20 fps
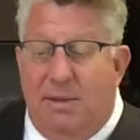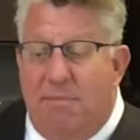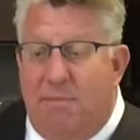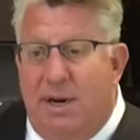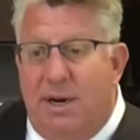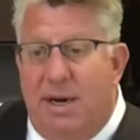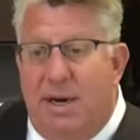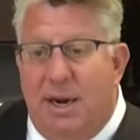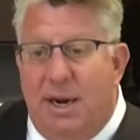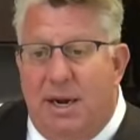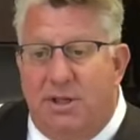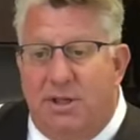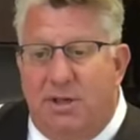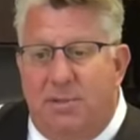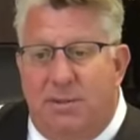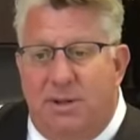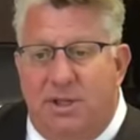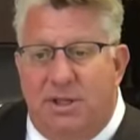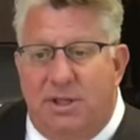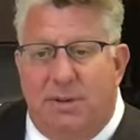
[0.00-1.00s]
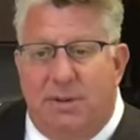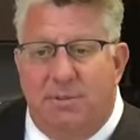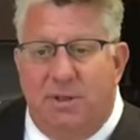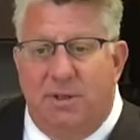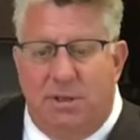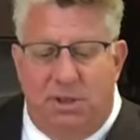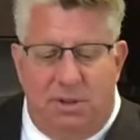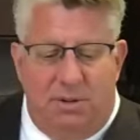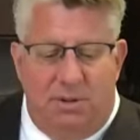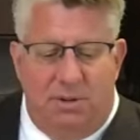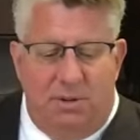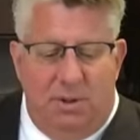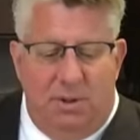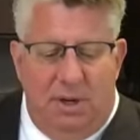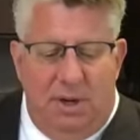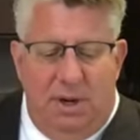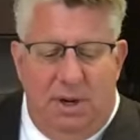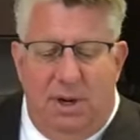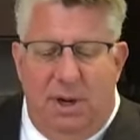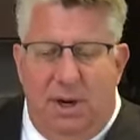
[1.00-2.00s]
meeting house would be subject to
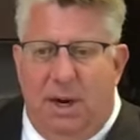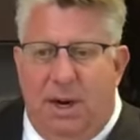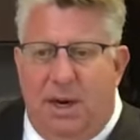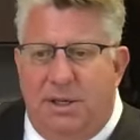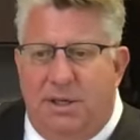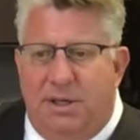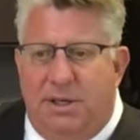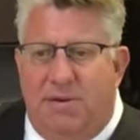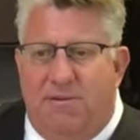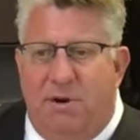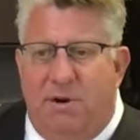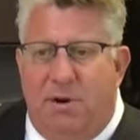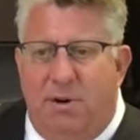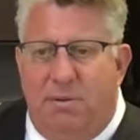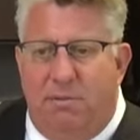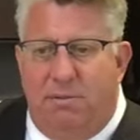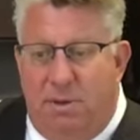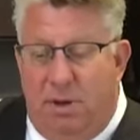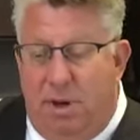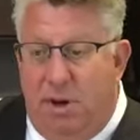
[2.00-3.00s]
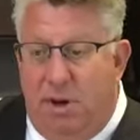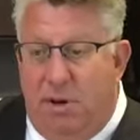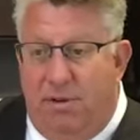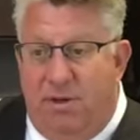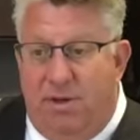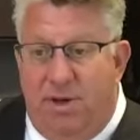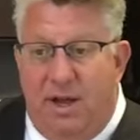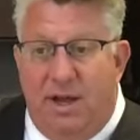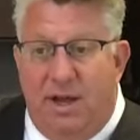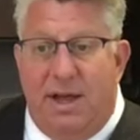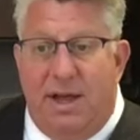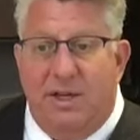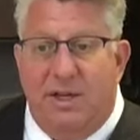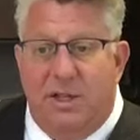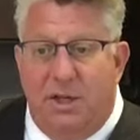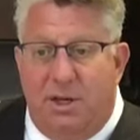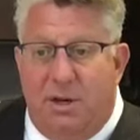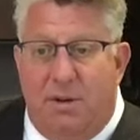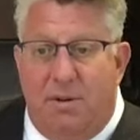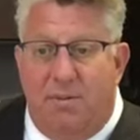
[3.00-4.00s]
different
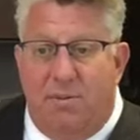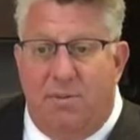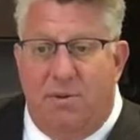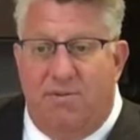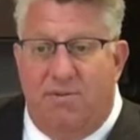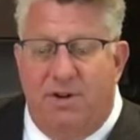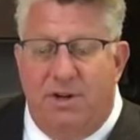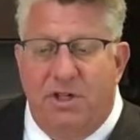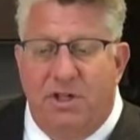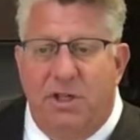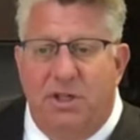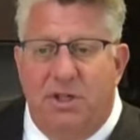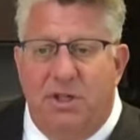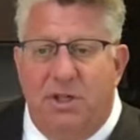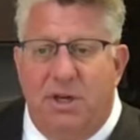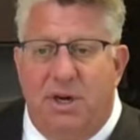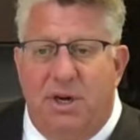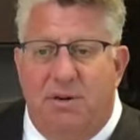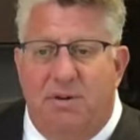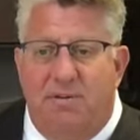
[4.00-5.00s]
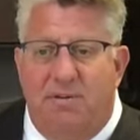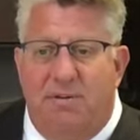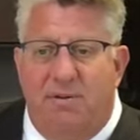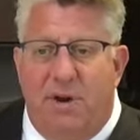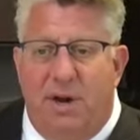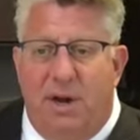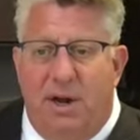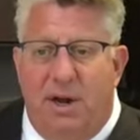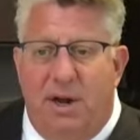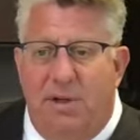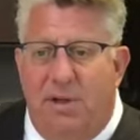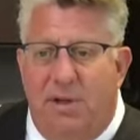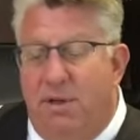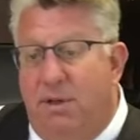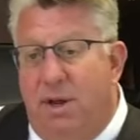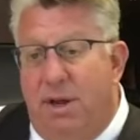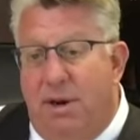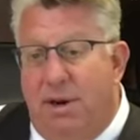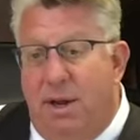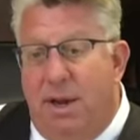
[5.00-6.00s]
theological provisions of
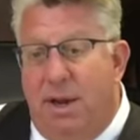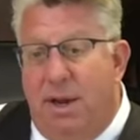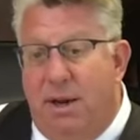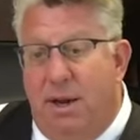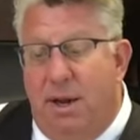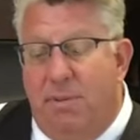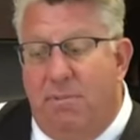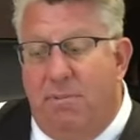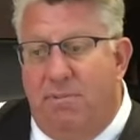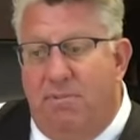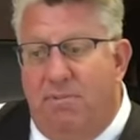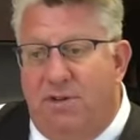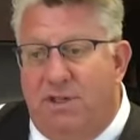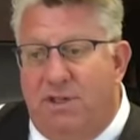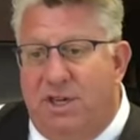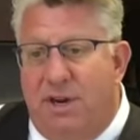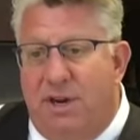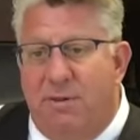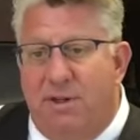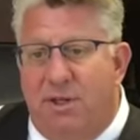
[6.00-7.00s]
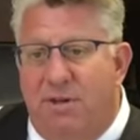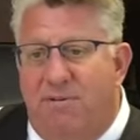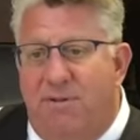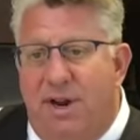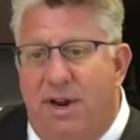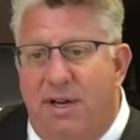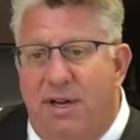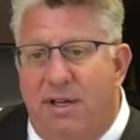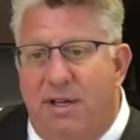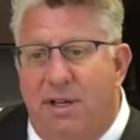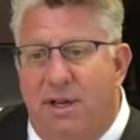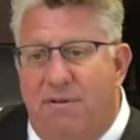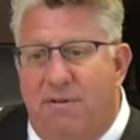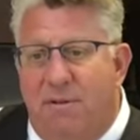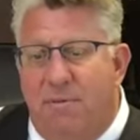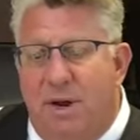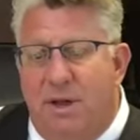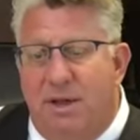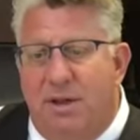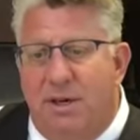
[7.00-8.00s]
in statements of faith of
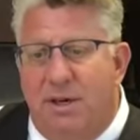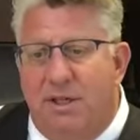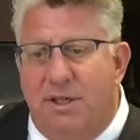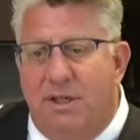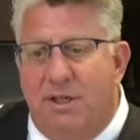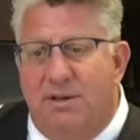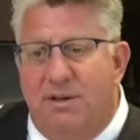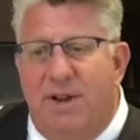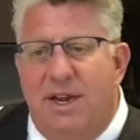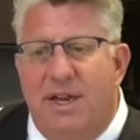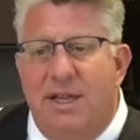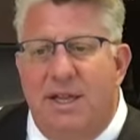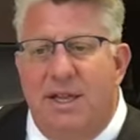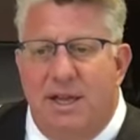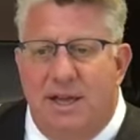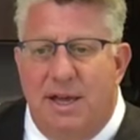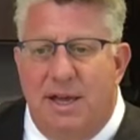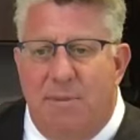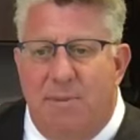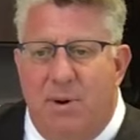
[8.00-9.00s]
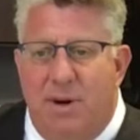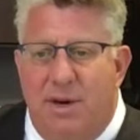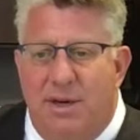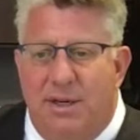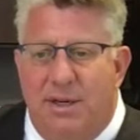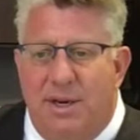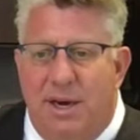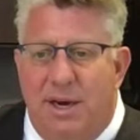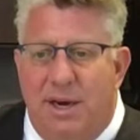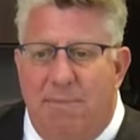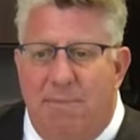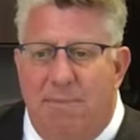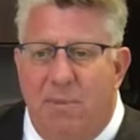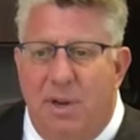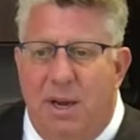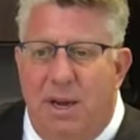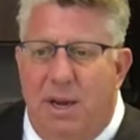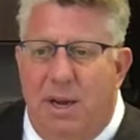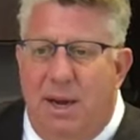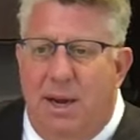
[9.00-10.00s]
the Methodist faith at that point in time.
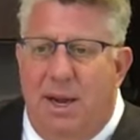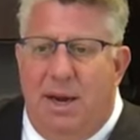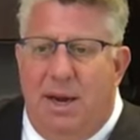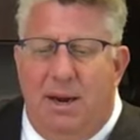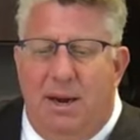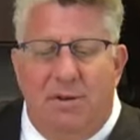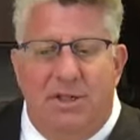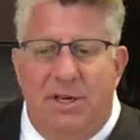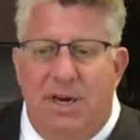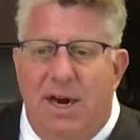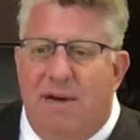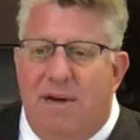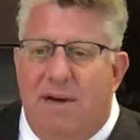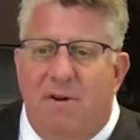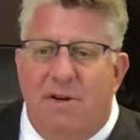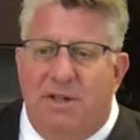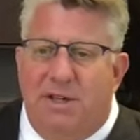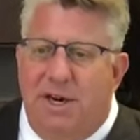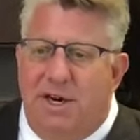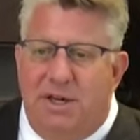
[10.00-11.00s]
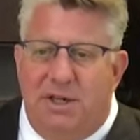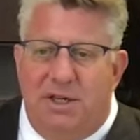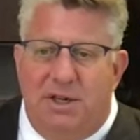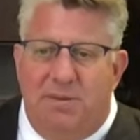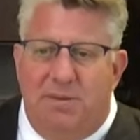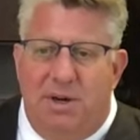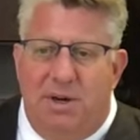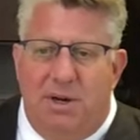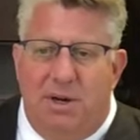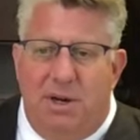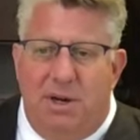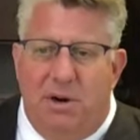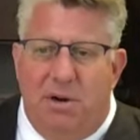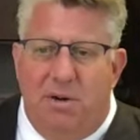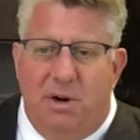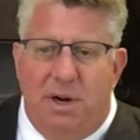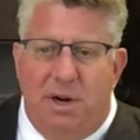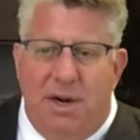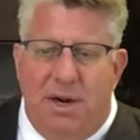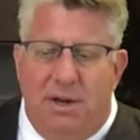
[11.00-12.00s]
It was never intended to be a
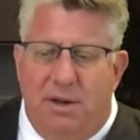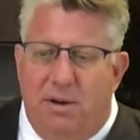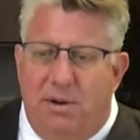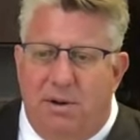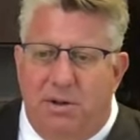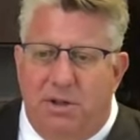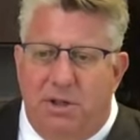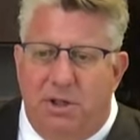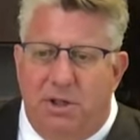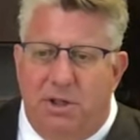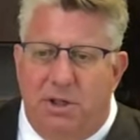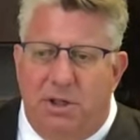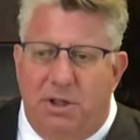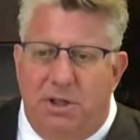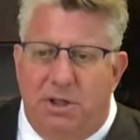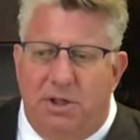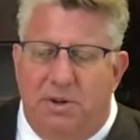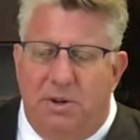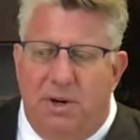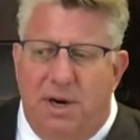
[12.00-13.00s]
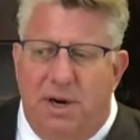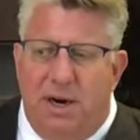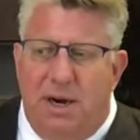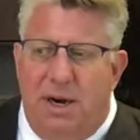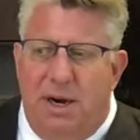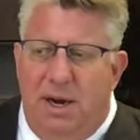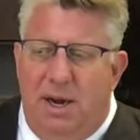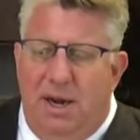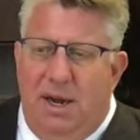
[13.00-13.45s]
yoke on local churches or